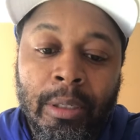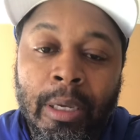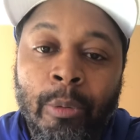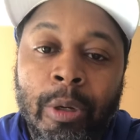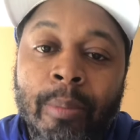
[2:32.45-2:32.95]

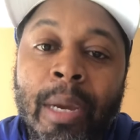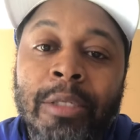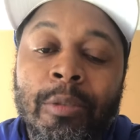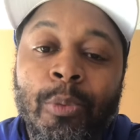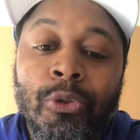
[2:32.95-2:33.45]
And what am I
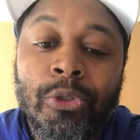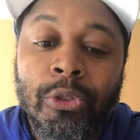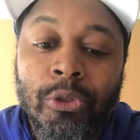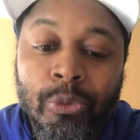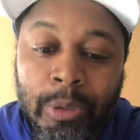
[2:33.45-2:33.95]
supposed to
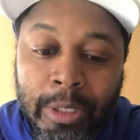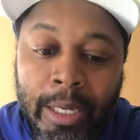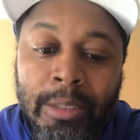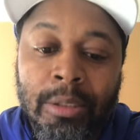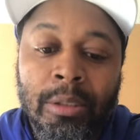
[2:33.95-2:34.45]
do with
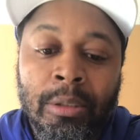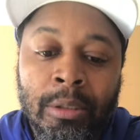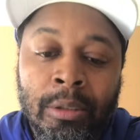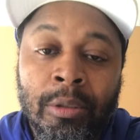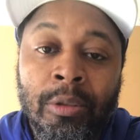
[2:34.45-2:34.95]
that?
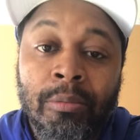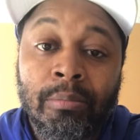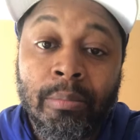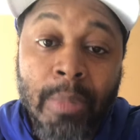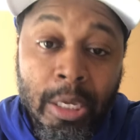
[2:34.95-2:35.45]

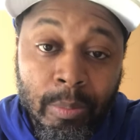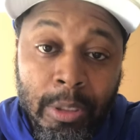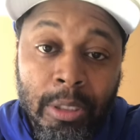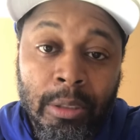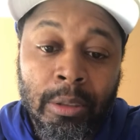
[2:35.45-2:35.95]

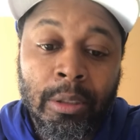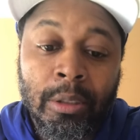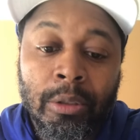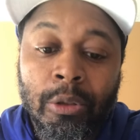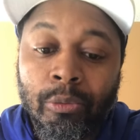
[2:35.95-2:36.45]
Maybe
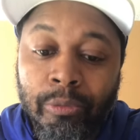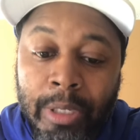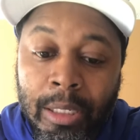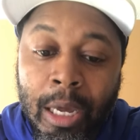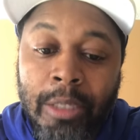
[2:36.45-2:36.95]
the
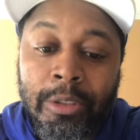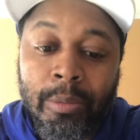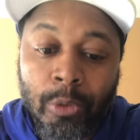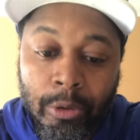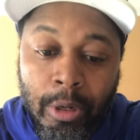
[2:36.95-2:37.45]
real
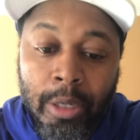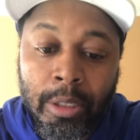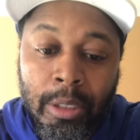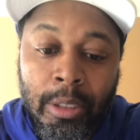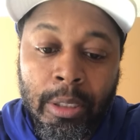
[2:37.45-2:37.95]
oxymoron
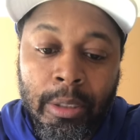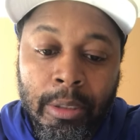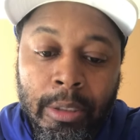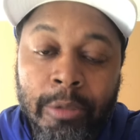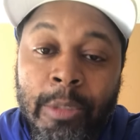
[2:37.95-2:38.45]

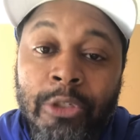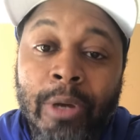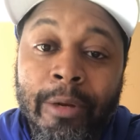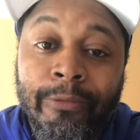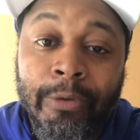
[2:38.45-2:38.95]
is me
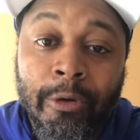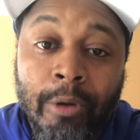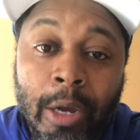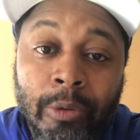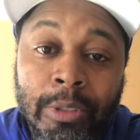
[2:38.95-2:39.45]
trying to
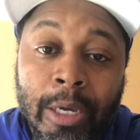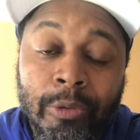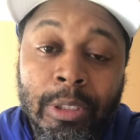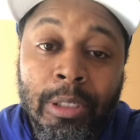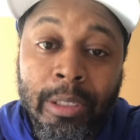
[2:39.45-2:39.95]
figure out how
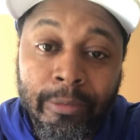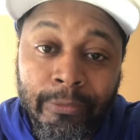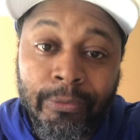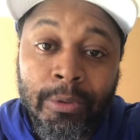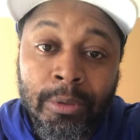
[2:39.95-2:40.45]
to
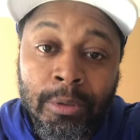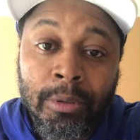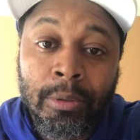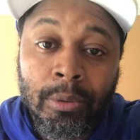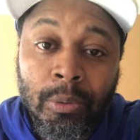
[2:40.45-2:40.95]
live
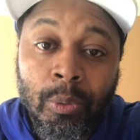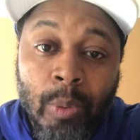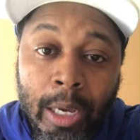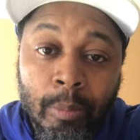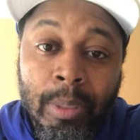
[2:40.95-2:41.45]

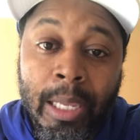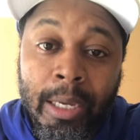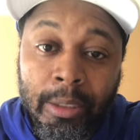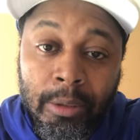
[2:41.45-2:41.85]
while black.